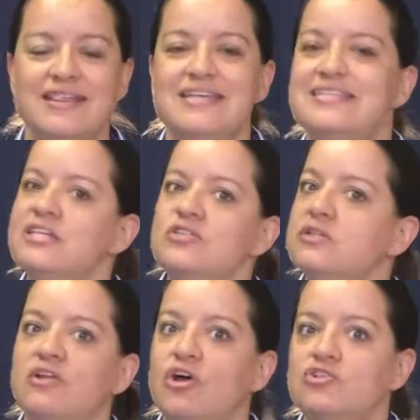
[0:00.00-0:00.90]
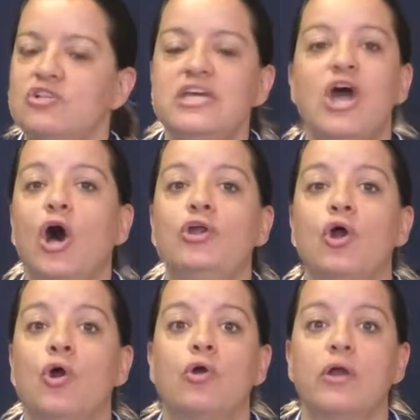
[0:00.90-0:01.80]
This is largely
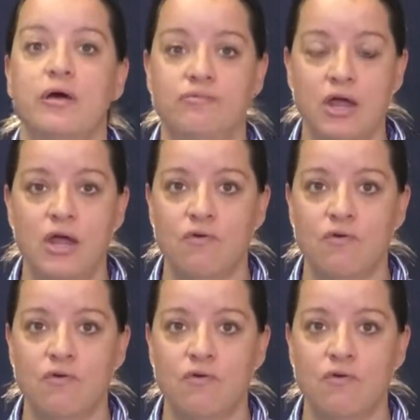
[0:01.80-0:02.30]
unheard of